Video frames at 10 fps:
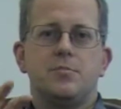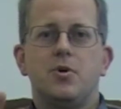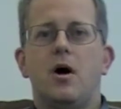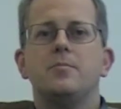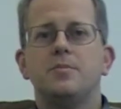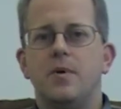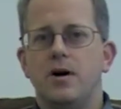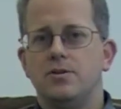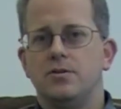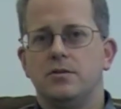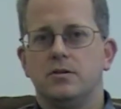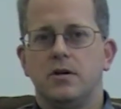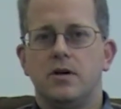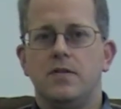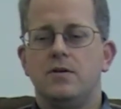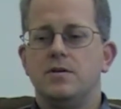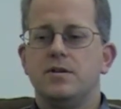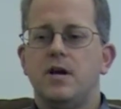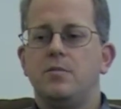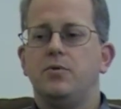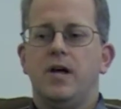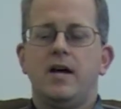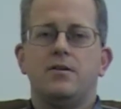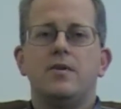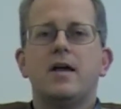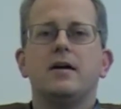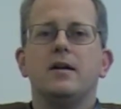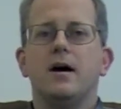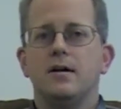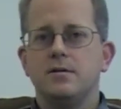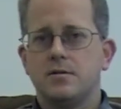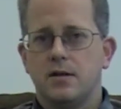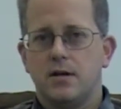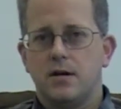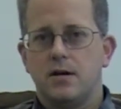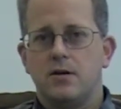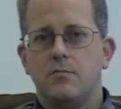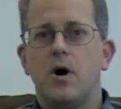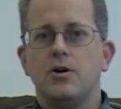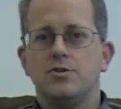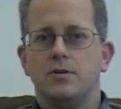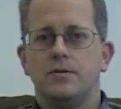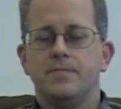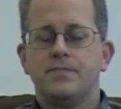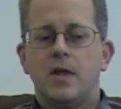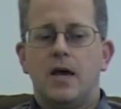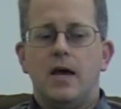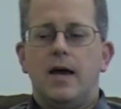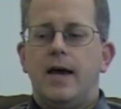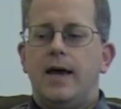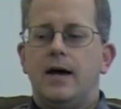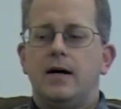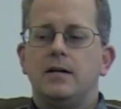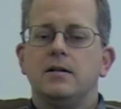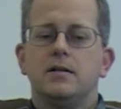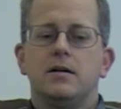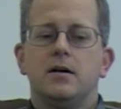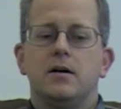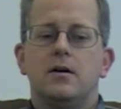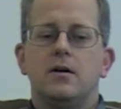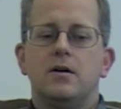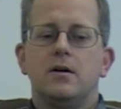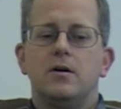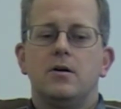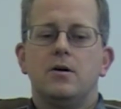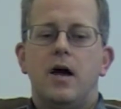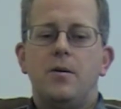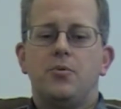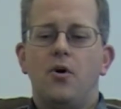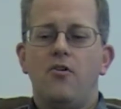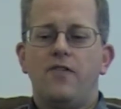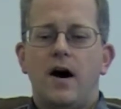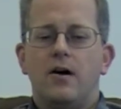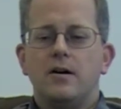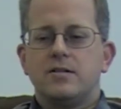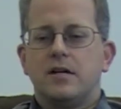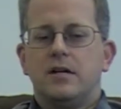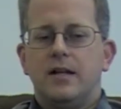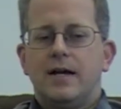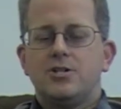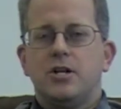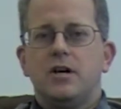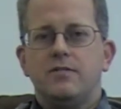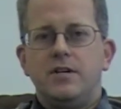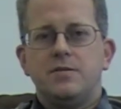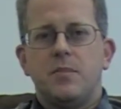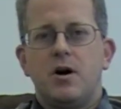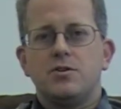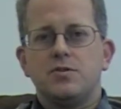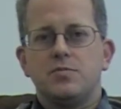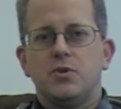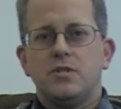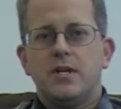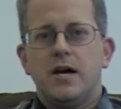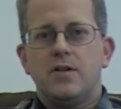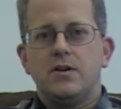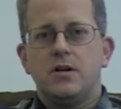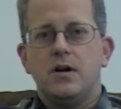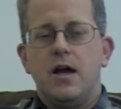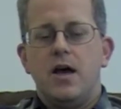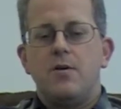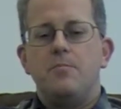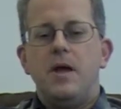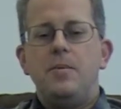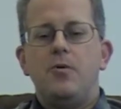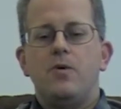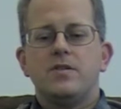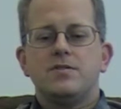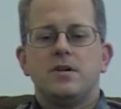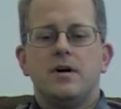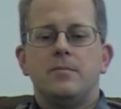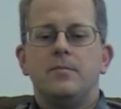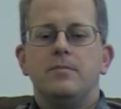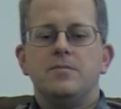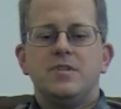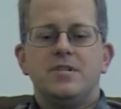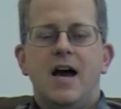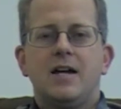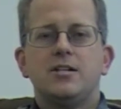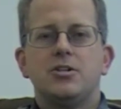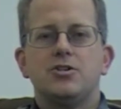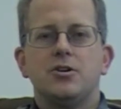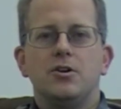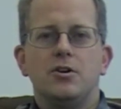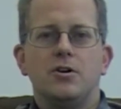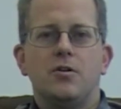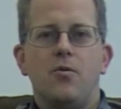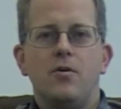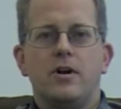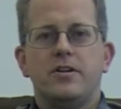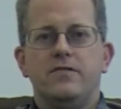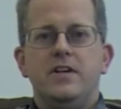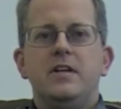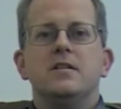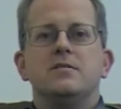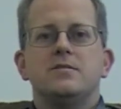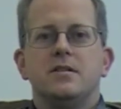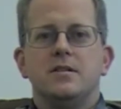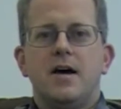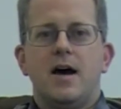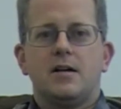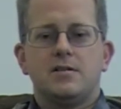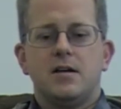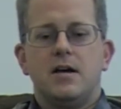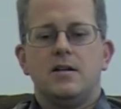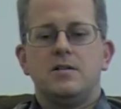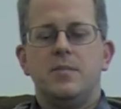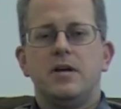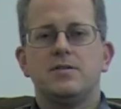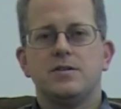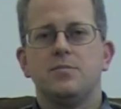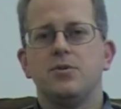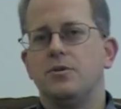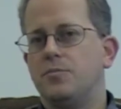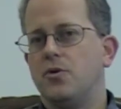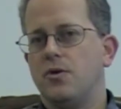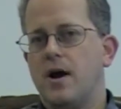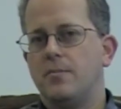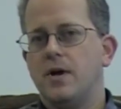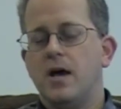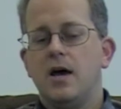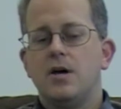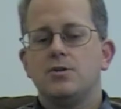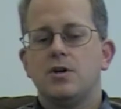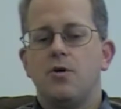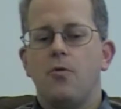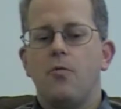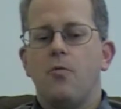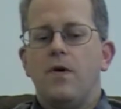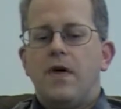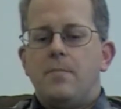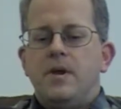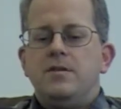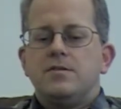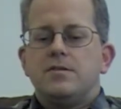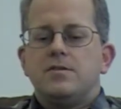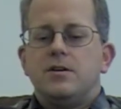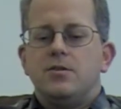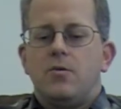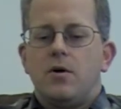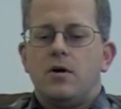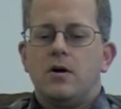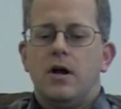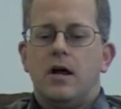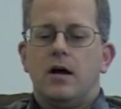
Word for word: a prompt module, and there is a play and recognize module. Okay. And a profile is a collection of these modules put together maybe with some syntactic sugar or convenience syntax to make it simpler to program. So what that means is that your